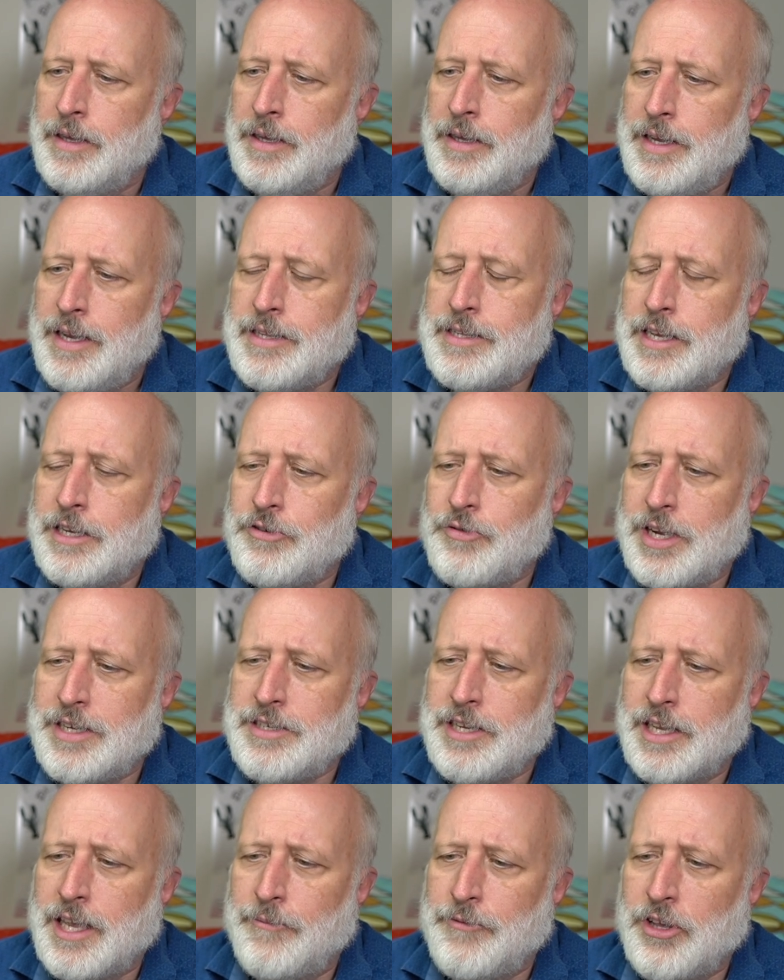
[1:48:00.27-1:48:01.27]
It's
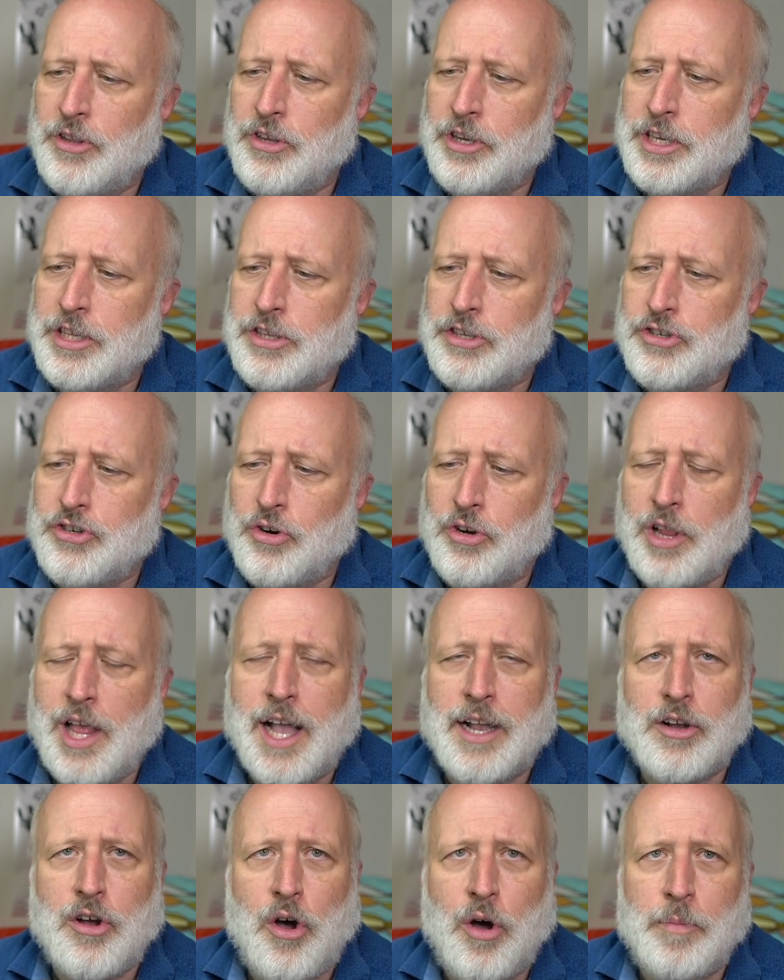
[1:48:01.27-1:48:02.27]
interesting if you look at the
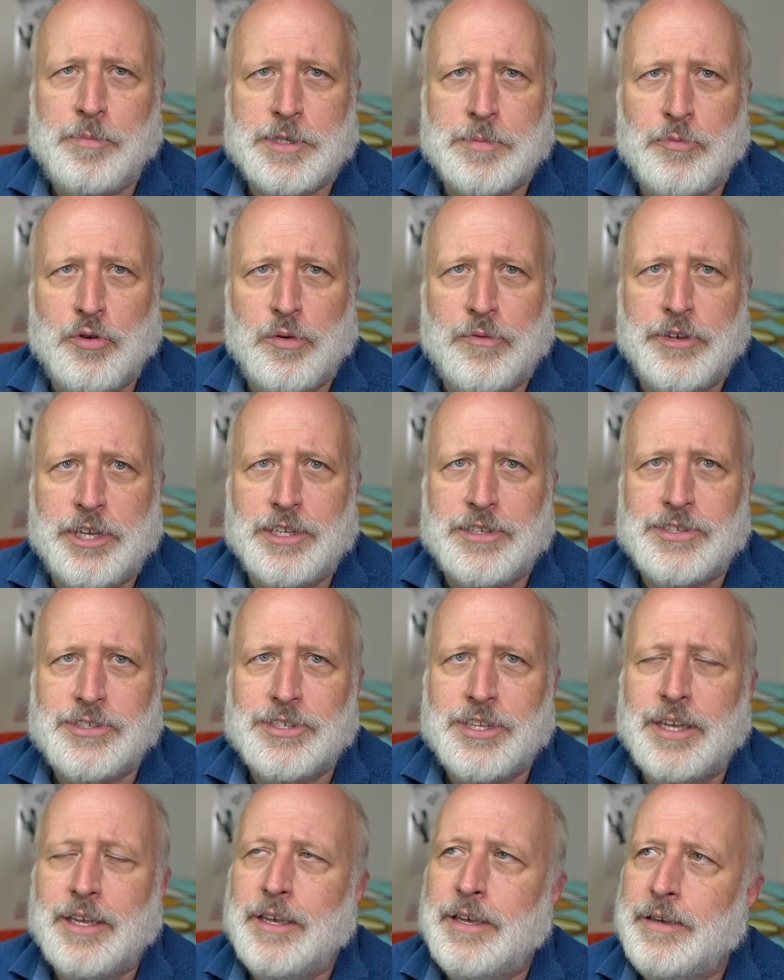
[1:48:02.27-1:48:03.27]
Sherlock Holmes movies,